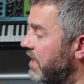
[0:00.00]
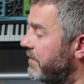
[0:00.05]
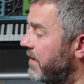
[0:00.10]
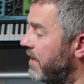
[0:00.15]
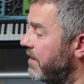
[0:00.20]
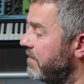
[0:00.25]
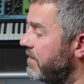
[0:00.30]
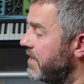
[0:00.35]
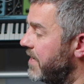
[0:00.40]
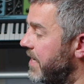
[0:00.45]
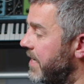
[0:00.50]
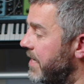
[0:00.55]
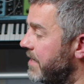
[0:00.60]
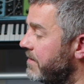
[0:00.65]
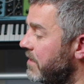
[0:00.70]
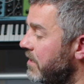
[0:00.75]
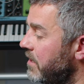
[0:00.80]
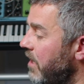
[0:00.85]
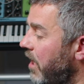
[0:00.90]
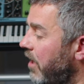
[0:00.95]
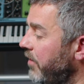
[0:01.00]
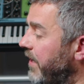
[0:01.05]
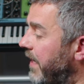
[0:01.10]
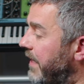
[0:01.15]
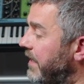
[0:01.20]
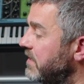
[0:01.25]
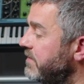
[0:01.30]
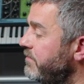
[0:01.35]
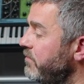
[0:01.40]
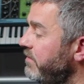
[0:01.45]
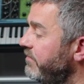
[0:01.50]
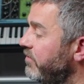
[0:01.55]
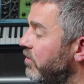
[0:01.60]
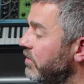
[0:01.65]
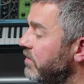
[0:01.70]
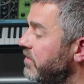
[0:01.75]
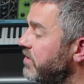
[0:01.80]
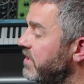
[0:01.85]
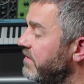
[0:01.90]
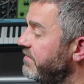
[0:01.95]
about there. Okay, let's move
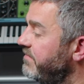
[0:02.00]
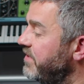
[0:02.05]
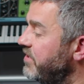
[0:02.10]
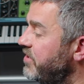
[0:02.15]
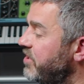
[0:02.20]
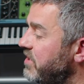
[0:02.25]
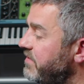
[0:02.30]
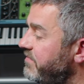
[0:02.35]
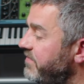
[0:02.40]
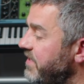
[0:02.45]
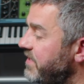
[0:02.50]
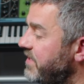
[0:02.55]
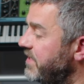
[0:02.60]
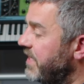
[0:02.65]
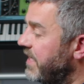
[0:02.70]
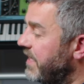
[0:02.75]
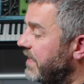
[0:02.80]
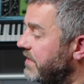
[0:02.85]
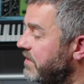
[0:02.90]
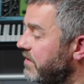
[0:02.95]
on to the vintage VCA.